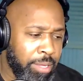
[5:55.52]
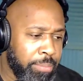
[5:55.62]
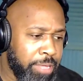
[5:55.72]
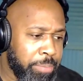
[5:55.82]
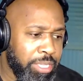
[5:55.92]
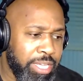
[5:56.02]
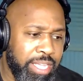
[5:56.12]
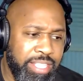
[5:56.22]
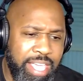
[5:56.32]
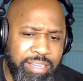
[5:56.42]
people look
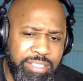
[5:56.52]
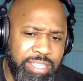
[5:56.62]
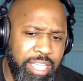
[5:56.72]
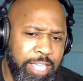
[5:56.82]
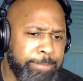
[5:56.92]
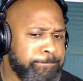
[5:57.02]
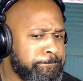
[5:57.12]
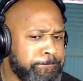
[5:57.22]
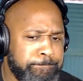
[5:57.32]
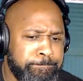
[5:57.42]
at that and say,
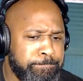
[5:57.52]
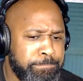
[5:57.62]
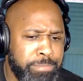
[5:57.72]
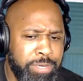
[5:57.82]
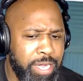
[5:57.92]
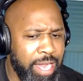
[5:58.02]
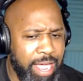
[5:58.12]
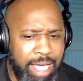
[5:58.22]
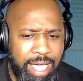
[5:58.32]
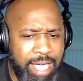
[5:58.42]

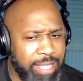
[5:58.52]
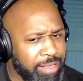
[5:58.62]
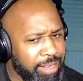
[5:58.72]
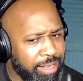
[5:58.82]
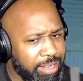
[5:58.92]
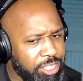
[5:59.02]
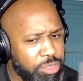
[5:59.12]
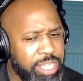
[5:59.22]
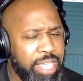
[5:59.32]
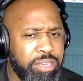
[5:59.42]
nah, you
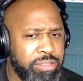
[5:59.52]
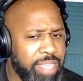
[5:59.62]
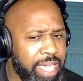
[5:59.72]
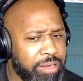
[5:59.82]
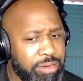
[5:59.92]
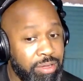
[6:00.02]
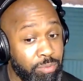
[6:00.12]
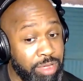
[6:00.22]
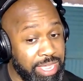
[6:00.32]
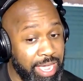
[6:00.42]
can't do that.
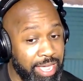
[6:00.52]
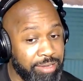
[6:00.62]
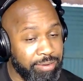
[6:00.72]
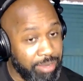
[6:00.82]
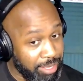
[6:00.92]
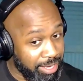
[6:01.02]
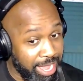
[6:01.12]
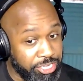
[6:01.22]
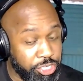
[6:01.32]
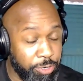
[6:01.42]
We can,
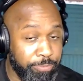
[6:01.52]
not you.